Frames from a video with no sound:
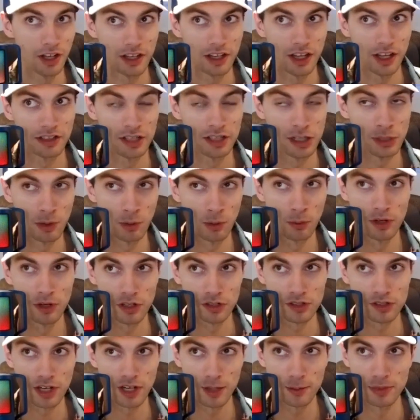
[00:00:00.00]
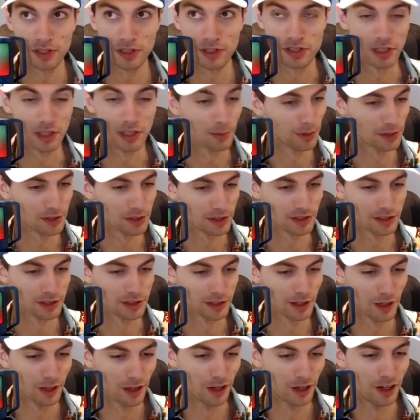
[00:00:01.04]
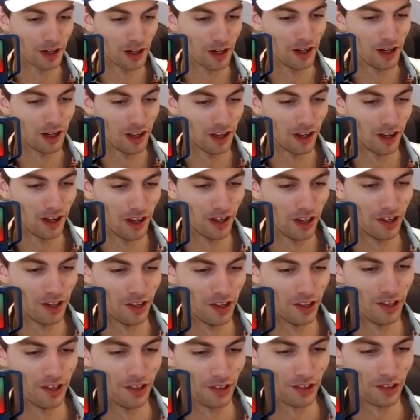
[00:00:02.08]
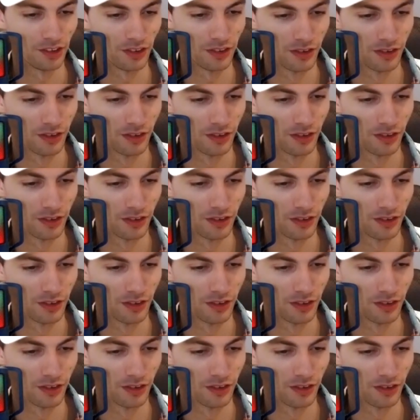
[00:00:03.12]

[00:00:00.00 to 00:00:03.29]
on that team that won a championship, which is uh